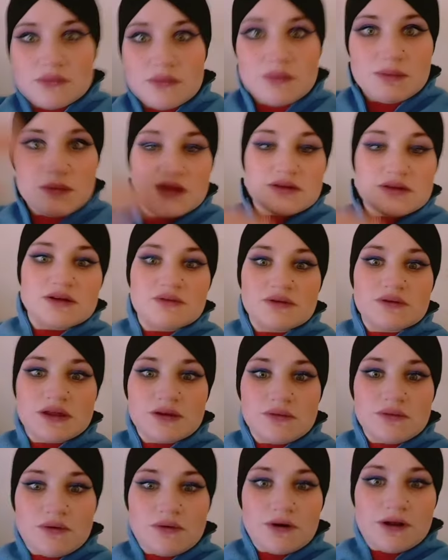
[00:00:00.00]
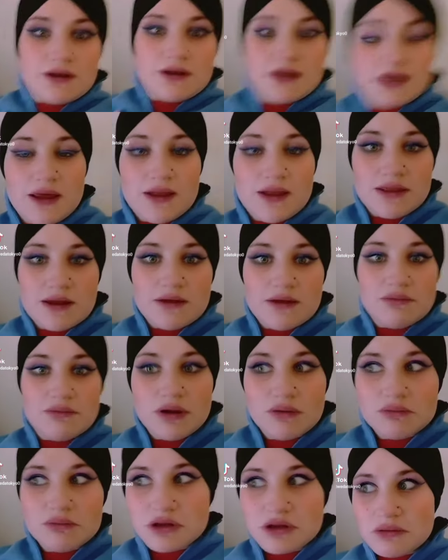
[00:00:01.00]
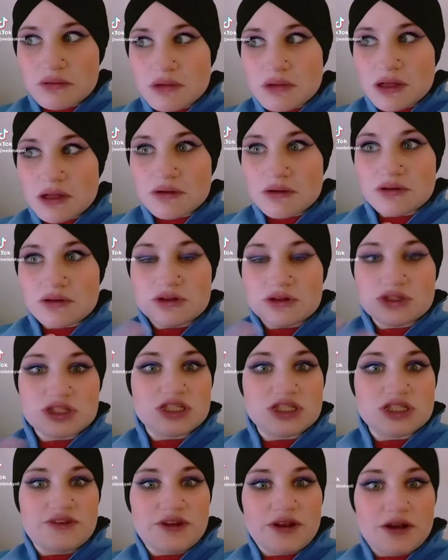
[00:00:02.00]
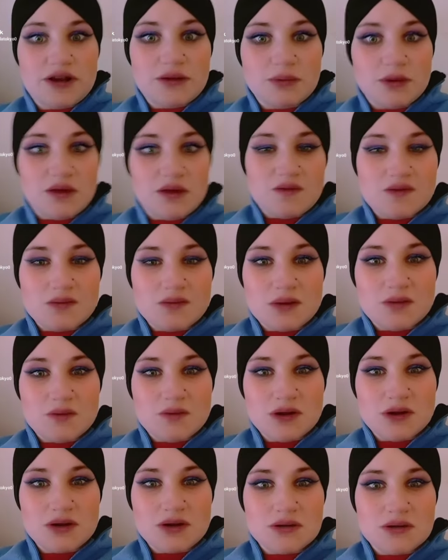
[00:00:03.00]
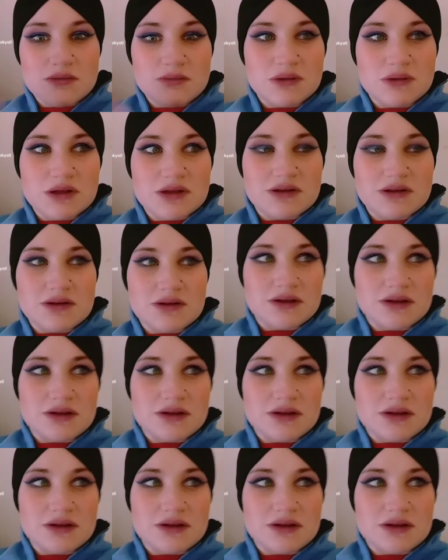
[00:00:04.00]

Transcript: because i really wanted to get that pumpkin made so she just ended up giving me one but